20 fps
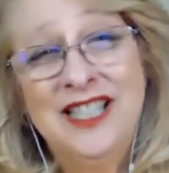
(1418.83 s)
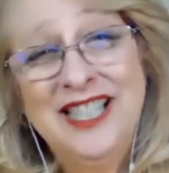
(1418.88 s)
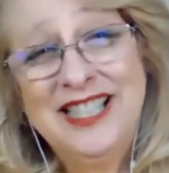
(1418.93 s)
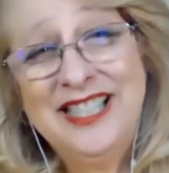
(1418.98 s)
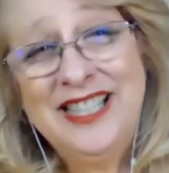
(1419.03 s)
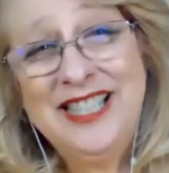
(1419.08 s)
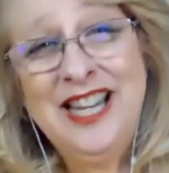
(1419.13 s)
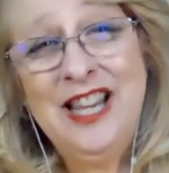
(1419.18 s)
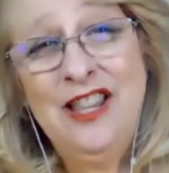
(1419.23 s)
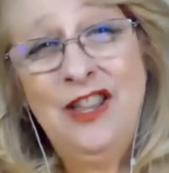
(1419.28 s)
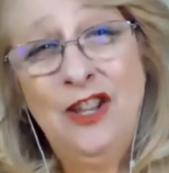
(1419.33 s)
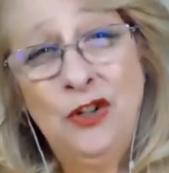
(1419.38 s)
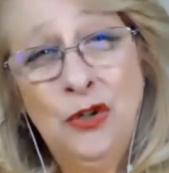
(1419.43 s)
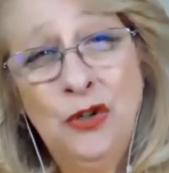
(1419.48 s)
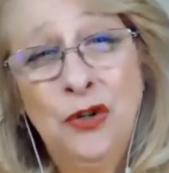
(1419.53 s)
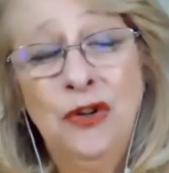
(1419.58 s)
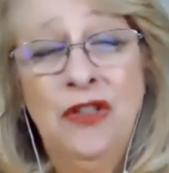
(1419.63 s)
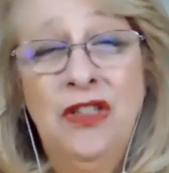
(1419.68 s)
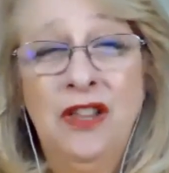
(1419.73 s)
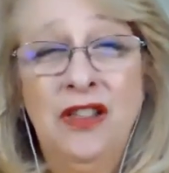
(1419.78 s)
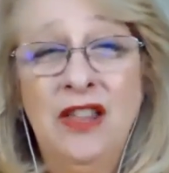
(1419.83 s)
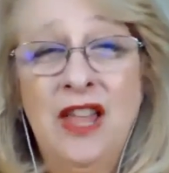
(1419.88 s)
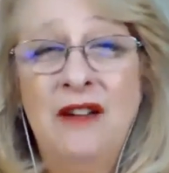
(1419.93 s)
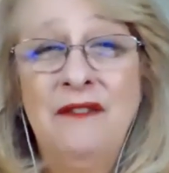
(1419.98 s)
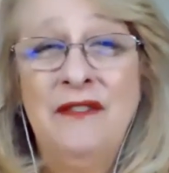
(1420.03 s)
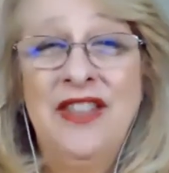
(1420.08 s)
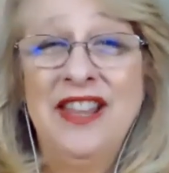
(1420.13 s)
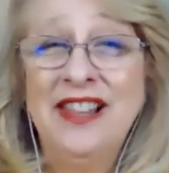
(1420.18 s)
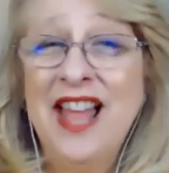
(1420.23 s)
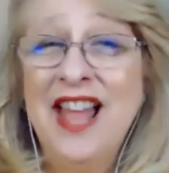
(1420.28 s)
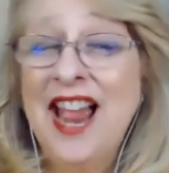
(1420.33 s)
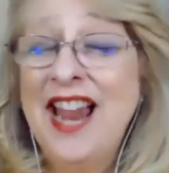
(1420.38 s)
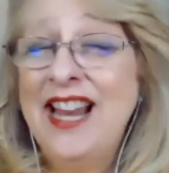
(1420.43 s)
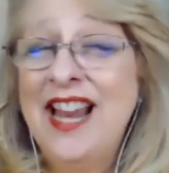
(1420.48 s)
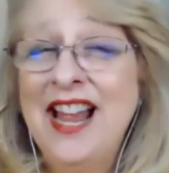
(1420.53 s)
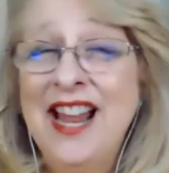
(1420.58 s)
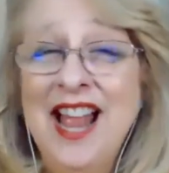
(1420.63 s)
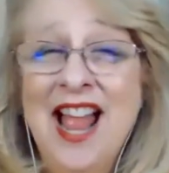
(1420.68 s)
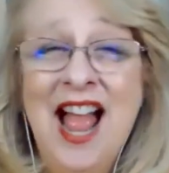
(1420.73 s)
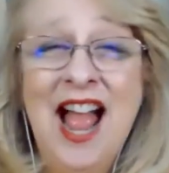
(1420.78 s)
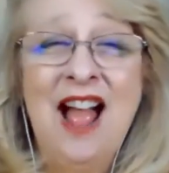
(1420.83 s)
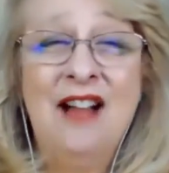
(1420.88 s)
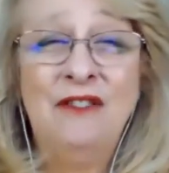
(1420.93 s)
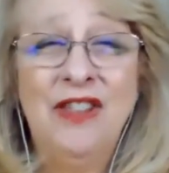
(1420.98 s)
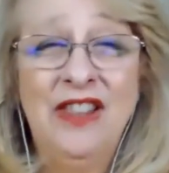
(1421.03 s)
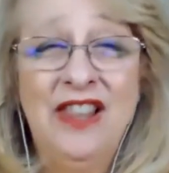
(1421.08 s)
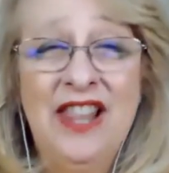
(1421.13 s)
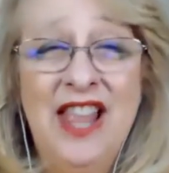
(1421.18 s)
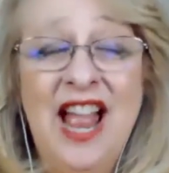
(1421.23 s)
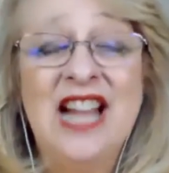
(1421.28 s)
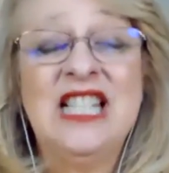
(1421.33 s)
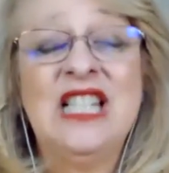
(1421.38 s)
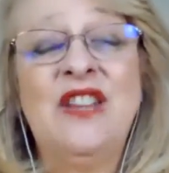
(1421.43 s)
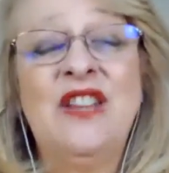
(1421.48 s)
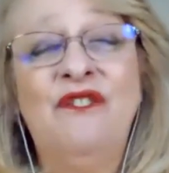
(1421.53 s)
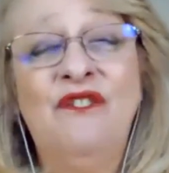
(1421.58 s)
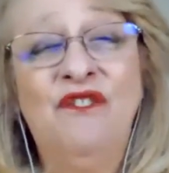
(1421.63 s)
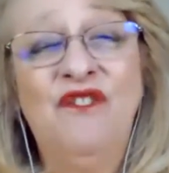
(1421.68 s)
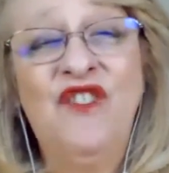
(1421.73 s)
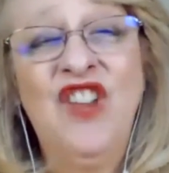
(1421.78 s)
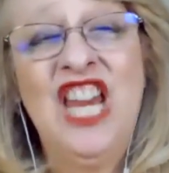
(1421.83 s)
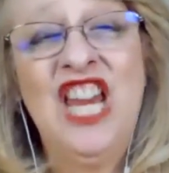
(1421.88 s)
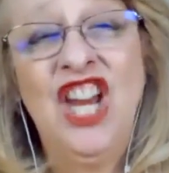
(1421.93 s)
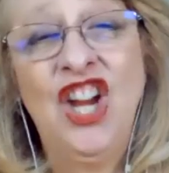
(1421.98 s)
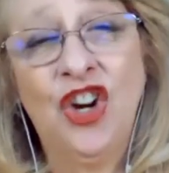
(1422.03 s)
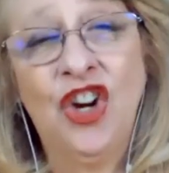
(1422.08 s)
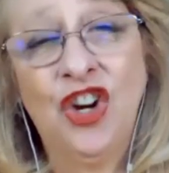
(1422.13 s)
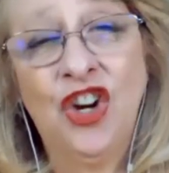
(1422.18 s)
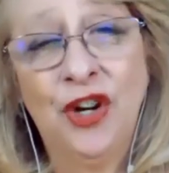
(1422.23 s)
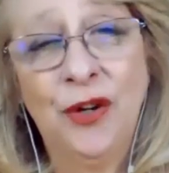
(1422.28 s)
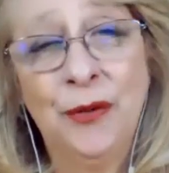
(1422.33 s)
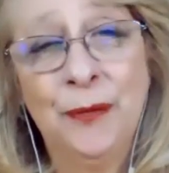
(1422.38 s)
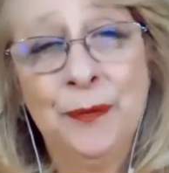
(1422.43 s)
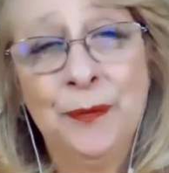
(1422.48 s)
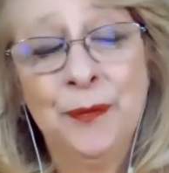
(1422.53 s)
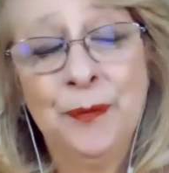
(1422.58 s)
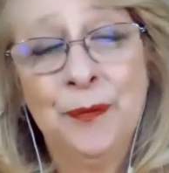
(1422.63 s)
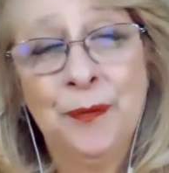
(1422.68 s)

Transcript: to see the truth, the love, and the light, and have less fear.